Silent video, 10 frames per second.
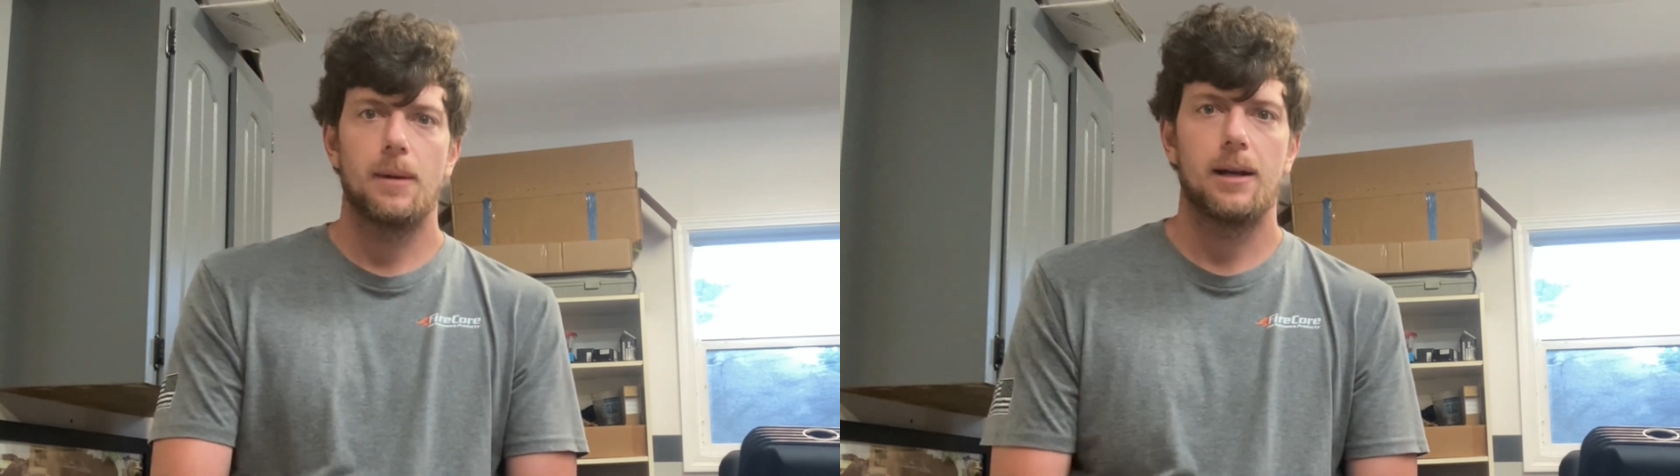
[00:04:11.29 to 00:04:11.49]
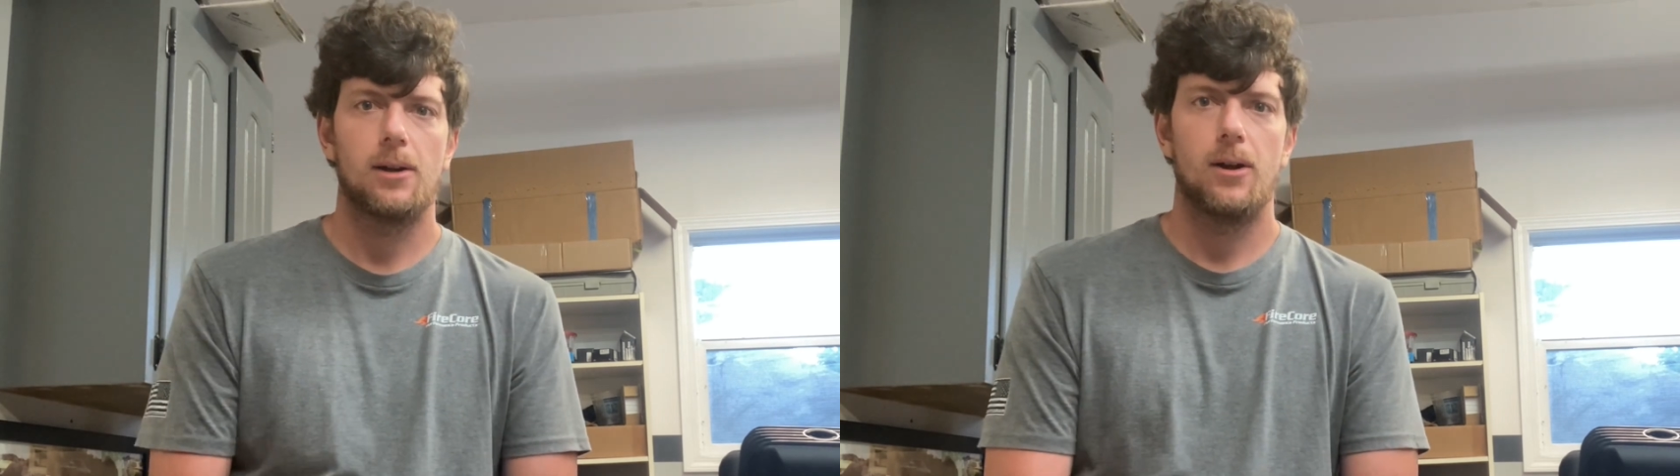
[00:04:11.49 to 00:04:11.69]

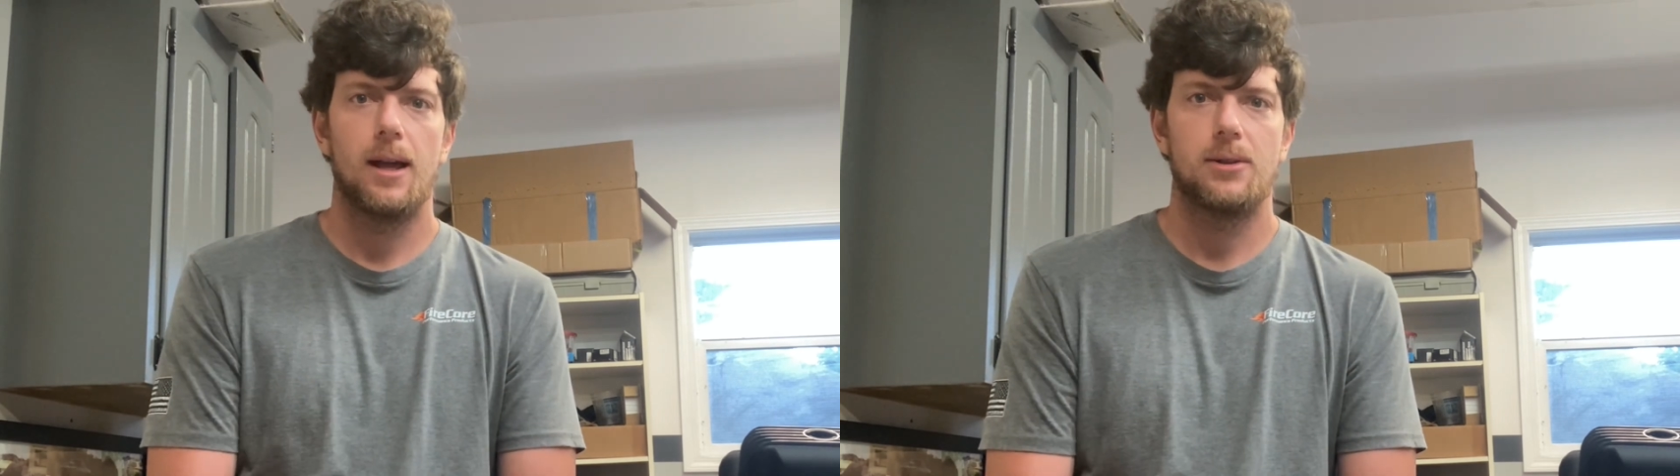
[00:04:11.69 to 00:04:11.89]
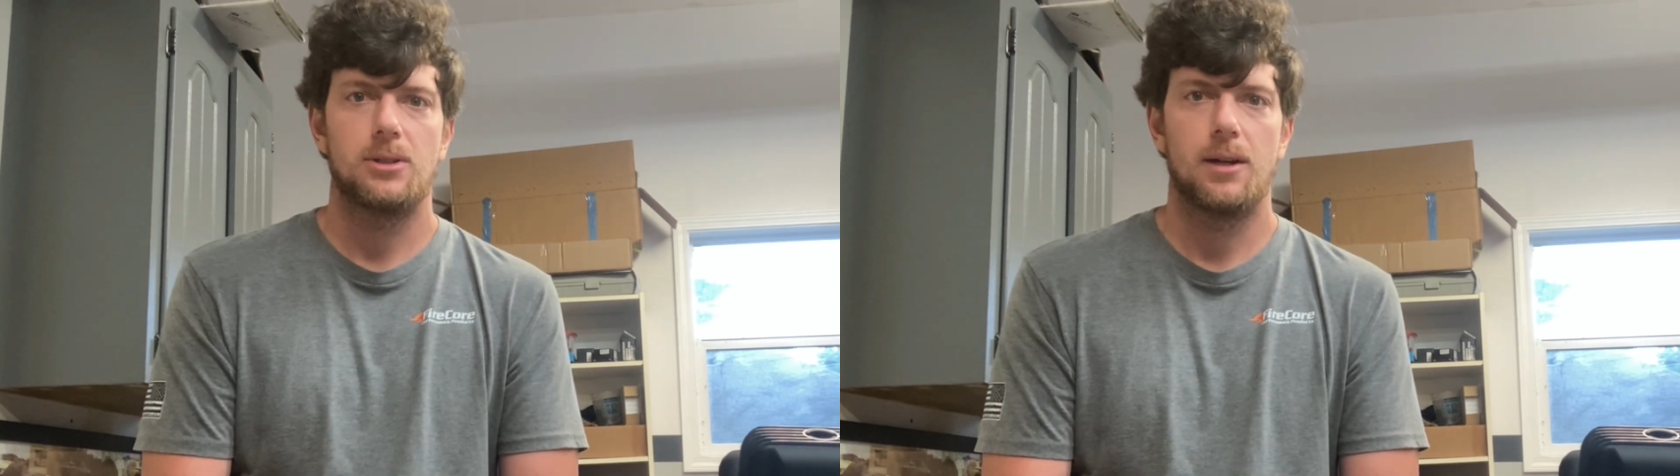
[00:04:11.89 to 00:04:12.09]
my
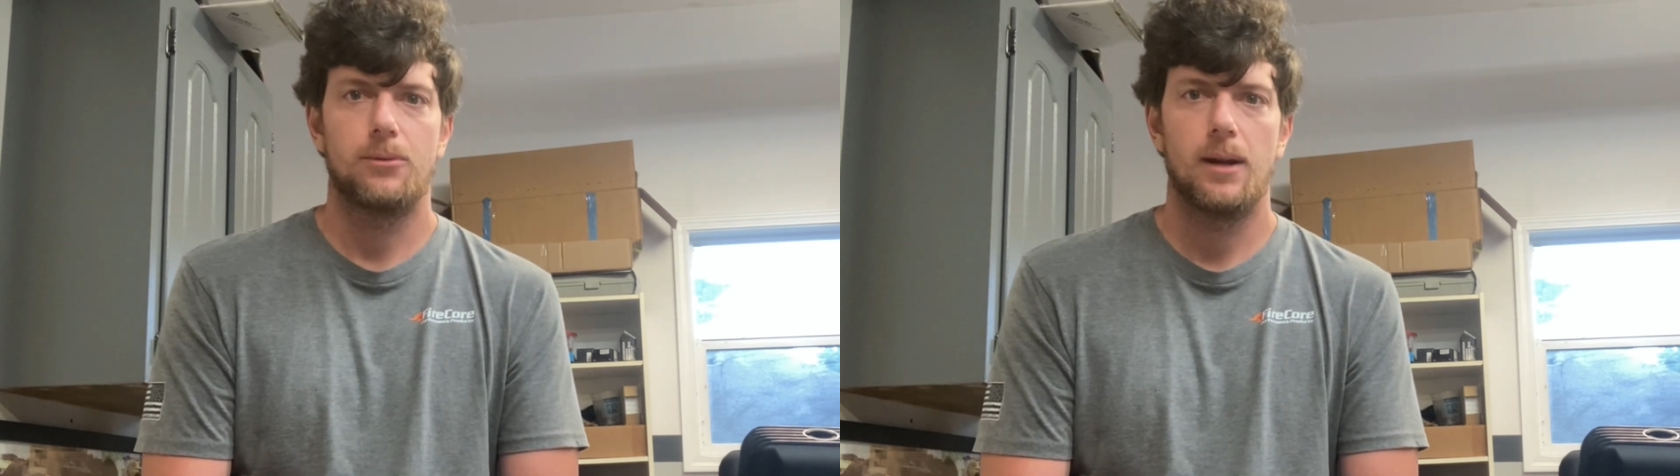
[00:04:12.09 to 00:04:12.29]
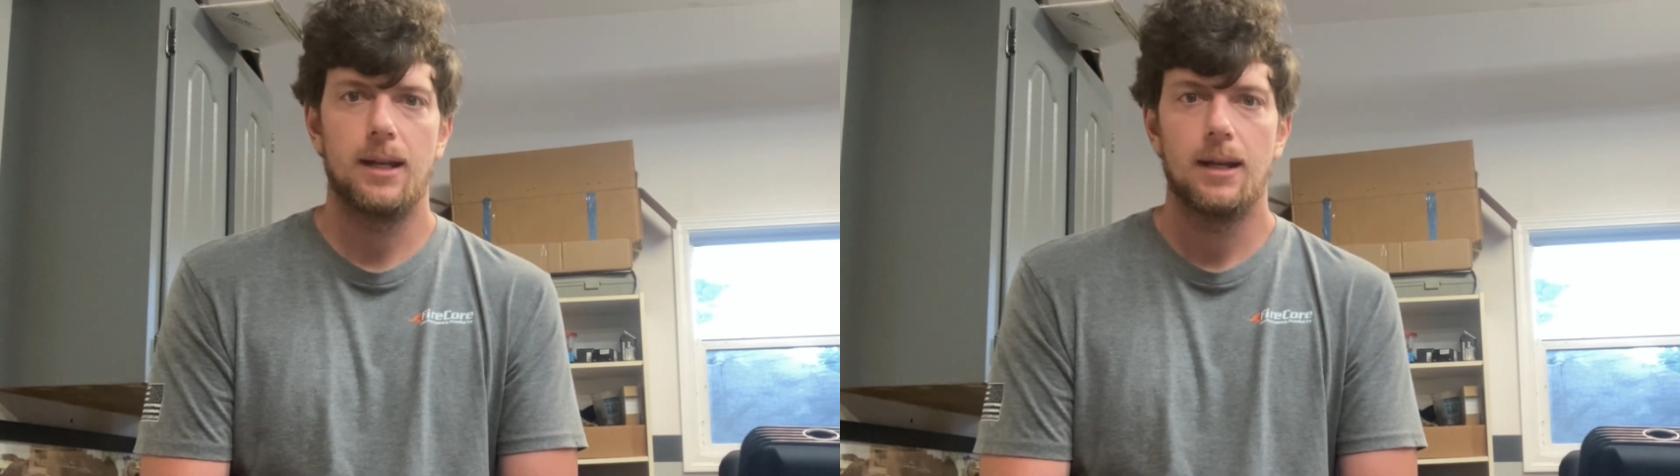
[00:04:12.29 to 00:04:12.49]
call-out stuff
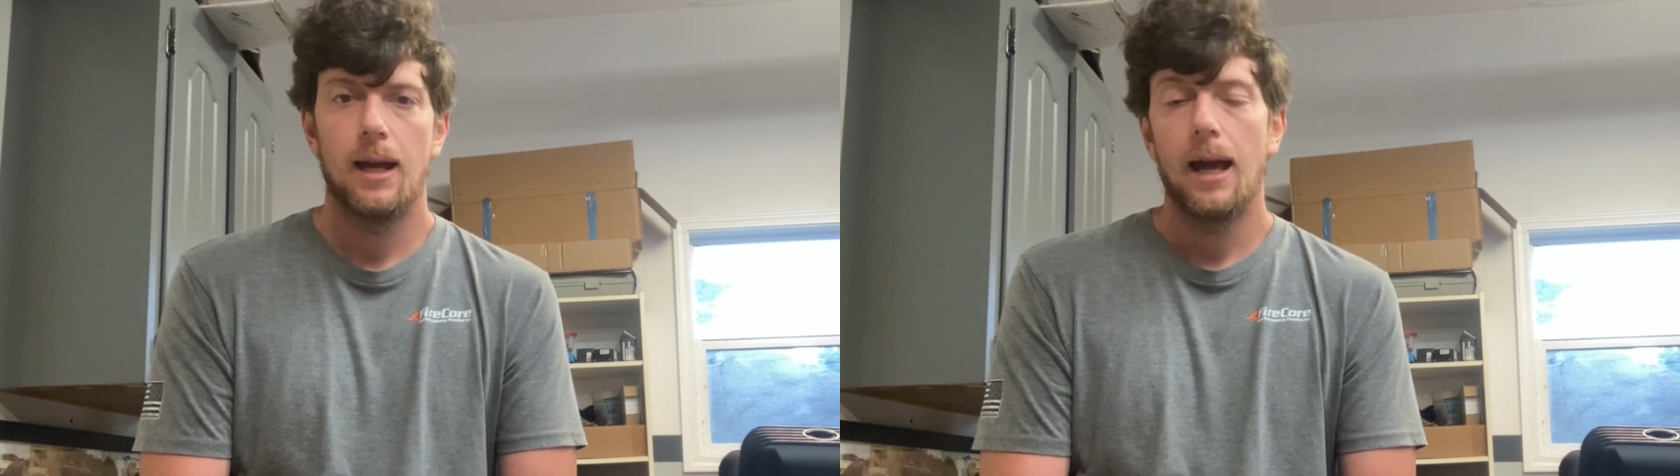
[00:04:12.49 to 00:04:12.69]
ready.